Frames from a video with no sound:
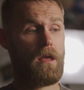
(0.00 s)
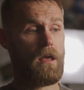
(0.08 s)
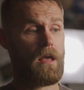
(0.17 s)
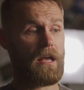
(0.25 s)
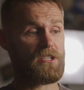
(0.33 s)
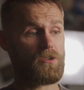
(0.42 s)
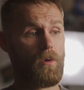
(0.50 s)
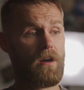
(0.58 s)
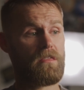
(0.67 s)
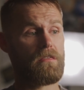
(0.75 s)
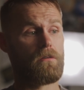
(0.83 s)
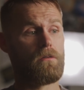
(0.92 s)
And so I
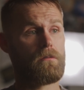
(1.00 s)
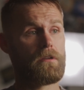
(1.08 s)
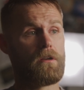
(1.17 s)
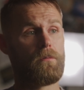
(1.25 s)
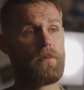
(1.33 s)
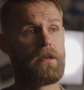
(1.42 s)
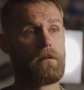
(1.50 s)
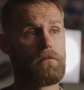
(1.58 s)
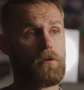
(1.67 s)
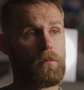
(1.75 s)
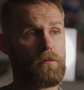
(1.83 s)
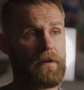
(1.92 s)
thought, you know, being a
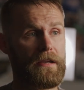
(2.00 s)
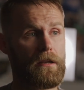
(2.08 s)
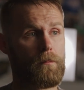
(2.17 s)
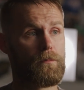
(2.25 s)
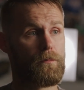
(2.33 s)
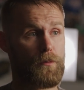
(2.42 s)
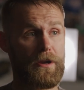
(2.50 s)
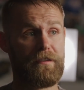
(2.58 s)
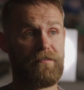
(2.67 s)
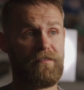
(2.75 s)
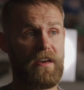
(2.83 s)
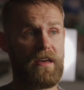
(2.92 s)
Royal Marine, I'm pretty
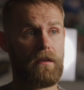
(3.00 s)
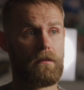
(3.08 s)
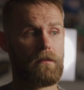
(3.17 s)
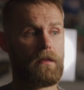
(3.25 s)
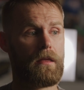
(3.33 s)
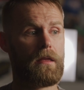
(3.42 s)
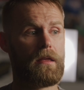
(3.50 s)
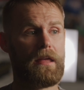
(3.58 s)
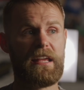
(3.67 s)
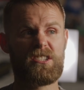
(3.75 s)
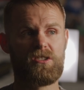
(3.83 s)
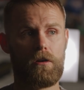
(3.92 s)
fit,
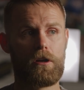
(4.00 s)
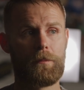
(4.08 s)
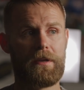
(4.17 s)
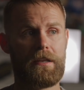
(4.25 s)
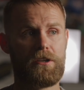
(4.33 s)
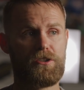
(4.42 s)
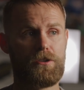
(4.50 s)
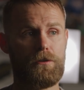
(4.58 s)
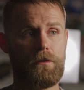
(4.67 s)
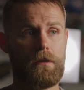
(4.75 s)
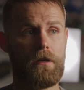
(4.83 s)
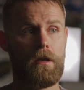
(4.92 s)
it's not going to be an issue.
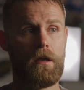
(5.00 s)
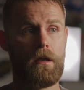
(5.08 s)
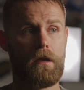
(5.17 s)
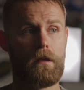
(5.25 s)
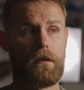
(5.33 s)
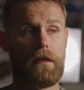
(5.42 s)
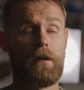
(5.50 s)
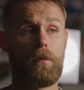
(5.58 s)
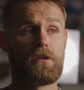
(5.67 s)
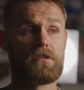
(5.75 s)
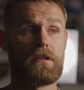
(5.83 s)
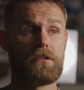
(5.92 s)
It
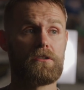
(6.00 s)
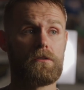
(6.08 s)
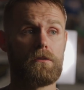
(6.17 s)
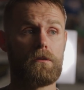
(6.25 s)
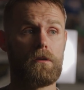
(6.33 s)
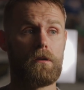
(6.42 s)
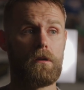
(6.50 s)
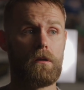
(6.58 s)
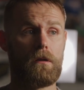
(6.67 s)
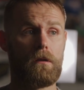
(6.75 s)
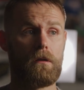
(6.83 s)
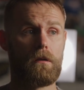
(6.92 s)
was an issue.
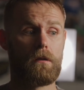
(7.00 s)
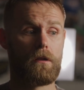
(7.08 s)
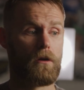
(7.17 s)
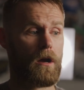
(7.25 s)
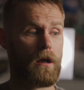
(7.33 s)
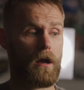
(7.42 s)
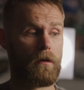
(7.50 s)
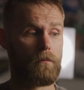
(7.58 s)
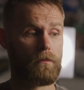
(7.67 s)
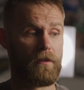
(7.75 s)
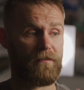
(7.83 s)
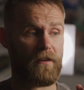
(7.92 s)
You know, I
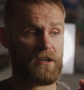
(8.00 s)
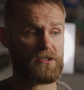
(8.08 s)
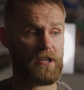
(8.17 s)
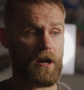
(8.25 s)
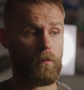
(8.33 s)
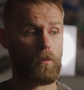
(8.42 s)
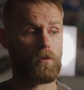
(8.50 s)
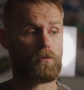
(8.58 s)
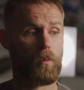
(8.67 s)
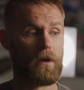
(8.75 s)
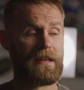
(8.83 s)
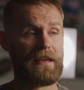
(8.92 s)
the first day I walked
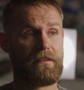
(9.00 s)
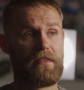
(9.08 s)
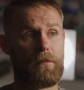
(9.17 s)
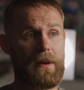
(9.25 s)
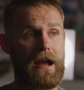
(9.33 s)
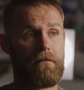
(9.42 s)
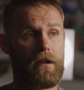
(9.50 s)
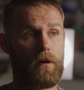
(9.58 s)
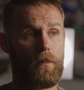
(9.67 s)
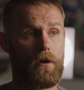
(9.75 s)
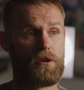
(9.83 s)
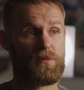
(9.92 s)
one length of the parallel
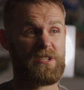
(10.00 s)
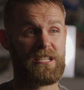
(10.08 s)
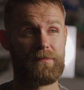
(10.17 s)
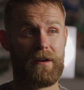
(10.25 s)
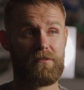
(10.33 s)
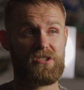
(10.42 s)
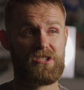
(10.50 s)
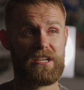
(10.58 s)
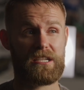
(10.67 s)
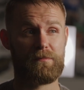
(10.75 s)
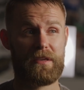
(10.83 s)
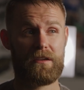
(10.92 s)
bars, which is about
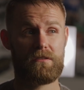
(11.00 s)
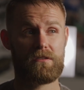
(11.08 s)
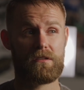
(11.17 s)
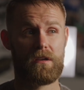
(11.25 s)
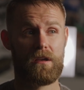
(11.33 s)
6 meters,